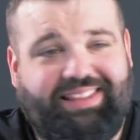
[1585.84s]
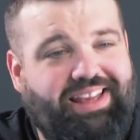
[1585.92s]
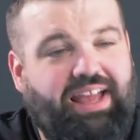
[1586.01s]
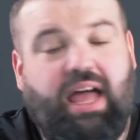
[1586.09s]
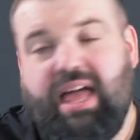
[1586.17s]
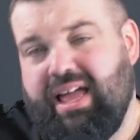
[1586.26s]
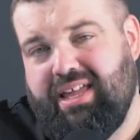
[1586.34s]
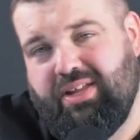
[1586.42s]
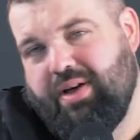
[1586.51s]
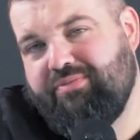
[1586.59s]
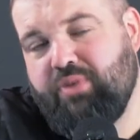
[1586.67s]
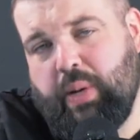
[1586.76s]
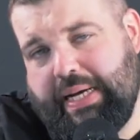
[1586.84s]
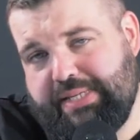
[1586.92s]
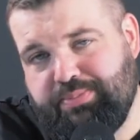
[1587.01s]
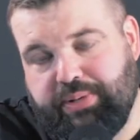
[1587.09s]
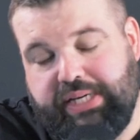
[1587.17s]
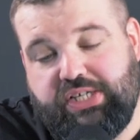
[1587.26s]
you know, I've no
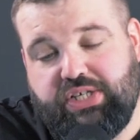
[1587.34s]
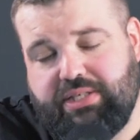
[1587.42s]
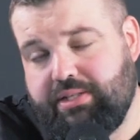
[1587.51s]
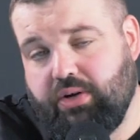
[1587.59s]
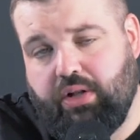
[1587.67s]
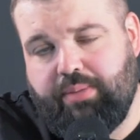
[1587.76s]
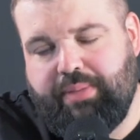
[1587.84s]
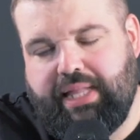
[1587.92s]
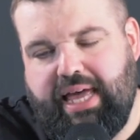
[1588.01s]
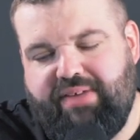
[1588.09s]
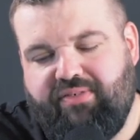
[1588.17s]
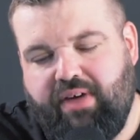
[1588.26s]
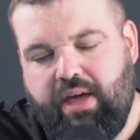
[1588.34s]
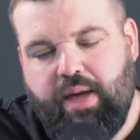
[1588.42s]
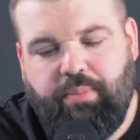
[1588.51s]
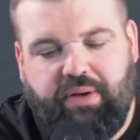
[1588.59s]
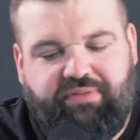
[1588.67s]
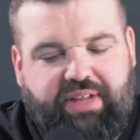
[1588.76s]
aspirations at all in my life,
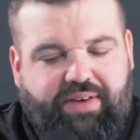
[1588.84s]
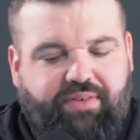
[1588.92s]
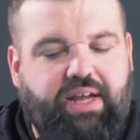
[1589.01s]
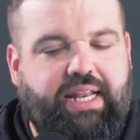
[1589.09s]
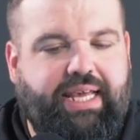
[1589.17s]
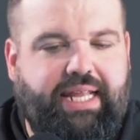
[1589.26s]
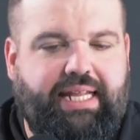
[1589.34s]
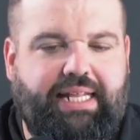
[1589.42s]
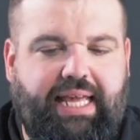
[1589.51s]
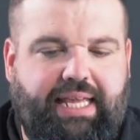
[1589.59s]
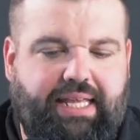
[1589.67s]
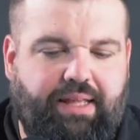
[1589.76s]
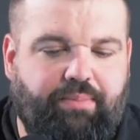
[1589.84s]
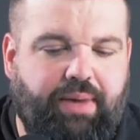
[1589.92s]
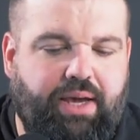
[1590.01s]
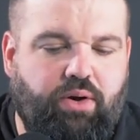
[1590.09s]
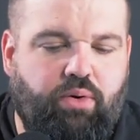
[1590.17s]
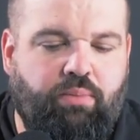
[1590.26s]
but I've never had any like
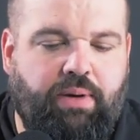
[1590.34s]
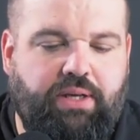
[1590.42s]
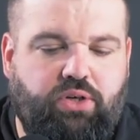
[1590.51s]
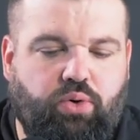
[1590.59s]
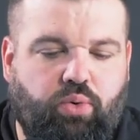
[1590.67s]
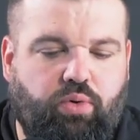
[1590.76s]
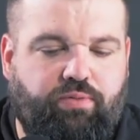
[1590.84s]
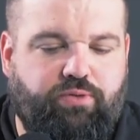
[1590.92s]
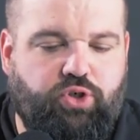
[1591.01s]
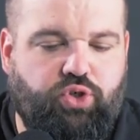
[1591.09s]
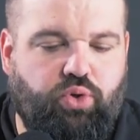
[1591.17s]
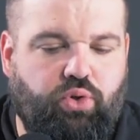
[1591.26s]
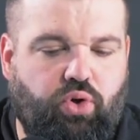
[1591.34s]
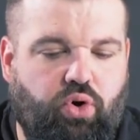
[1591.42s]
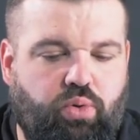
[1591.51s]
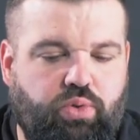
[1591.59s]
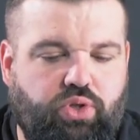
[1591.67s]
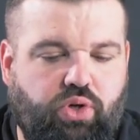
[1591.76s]
my my goal for so
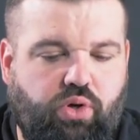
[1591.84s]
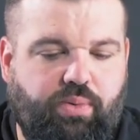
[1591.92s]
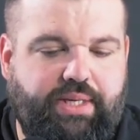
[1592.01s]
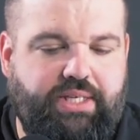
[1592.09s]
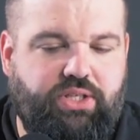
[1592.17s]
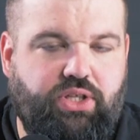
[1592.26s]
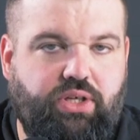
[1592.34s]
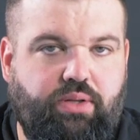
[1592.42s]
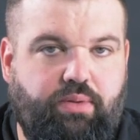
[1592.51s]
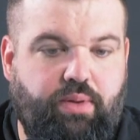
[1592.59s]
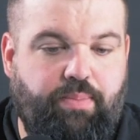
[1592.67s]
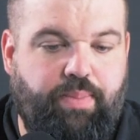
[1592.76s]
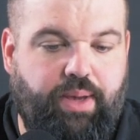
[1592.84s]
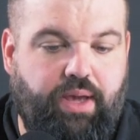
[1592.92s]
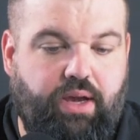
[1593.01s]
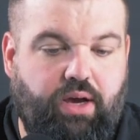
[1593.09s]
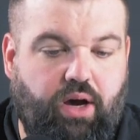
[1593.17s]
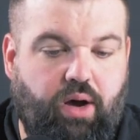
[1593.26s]
long was always to to
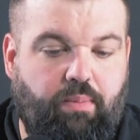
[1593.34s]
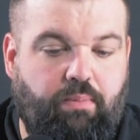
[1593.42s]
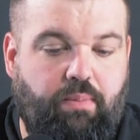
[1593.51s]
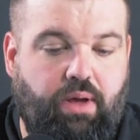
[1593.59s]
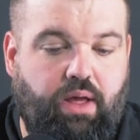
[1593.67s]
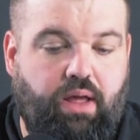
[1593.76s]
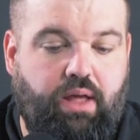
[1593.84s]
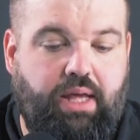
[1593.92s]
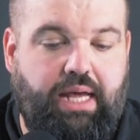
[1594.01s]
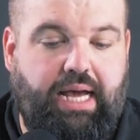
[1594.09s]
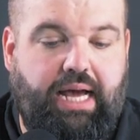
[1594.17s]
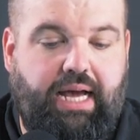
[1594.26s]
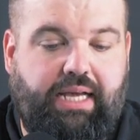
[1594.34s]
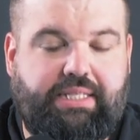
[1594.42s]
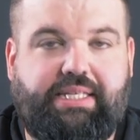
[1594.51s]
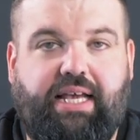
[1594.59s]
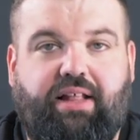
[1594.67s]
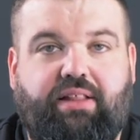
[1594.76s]
become a
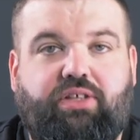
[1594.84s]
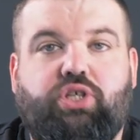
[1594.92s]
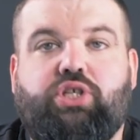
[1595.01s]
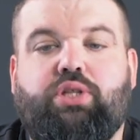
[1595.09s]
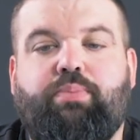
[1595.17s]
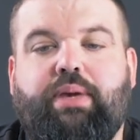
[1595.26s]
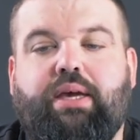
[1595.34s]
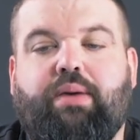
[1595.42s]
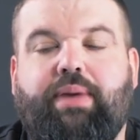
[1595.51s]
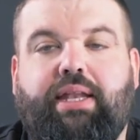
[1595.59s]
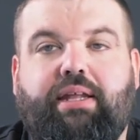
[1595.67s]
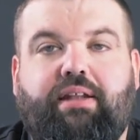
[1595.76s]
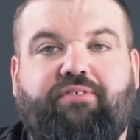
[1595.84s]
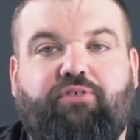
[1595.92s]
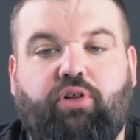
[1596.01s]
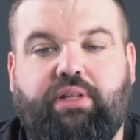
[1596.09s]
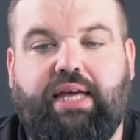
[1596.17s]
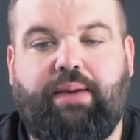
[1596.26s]
self, just to be a comedian, a
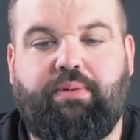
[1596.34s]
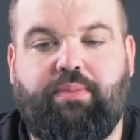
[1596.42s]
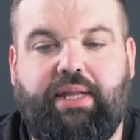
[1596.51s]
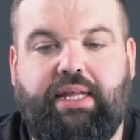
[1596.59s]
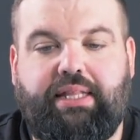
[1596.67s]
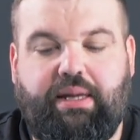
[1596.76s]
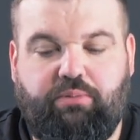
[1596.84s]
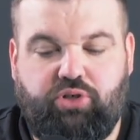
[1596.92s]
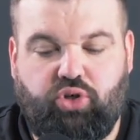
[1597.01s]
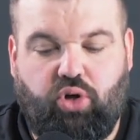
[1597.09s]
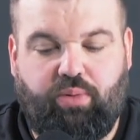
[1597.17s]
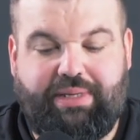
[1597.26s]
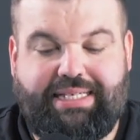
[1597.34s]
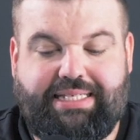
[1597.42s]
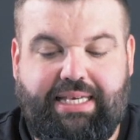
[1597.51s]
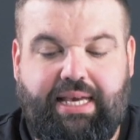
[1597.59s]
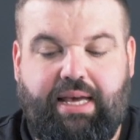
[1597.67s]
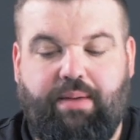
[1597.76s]
full time comedian. That was
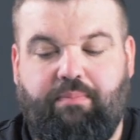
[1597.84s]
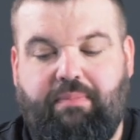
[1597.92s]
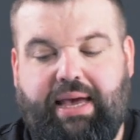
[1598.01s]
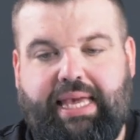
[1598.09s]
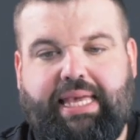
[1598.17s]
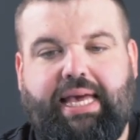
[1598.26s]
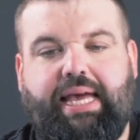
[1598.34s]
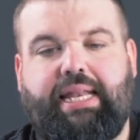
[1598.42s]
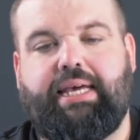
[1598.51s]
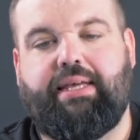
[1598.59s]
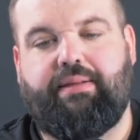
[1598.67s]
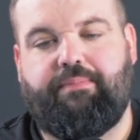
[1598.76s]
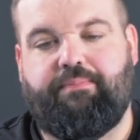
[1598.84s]
always my kind of